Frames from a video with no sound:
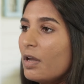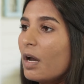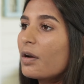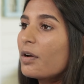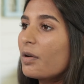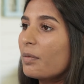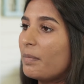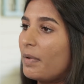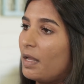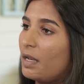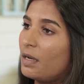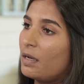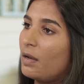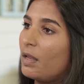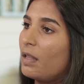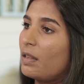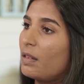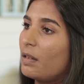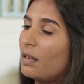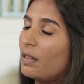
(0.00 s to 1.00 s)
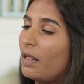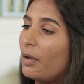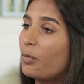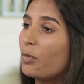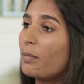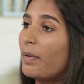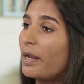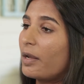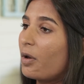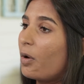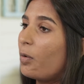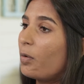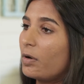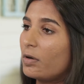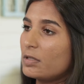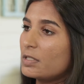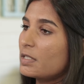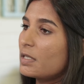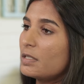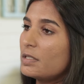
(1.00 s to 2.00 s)
younger men and that were my
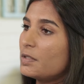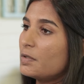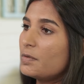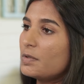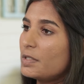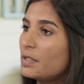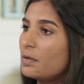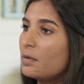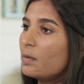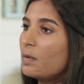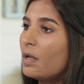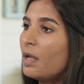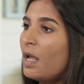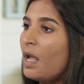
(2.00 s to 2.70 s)
coworkers could do too.